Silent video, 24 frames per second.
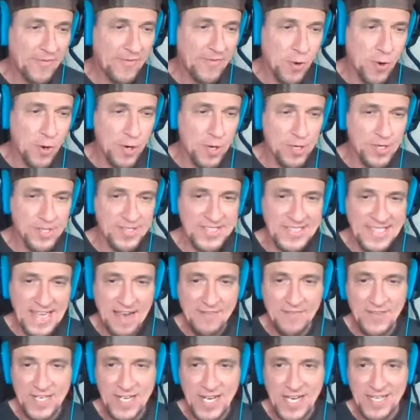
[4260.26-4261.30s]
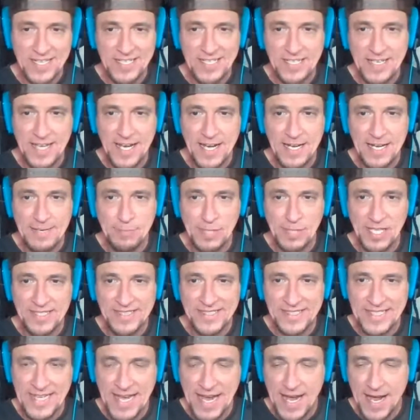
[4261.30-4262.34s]
for $7.99
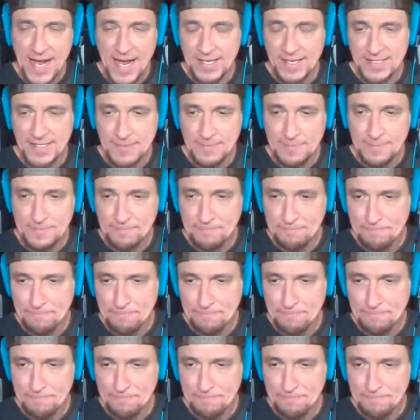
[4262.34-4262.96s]
plus tax,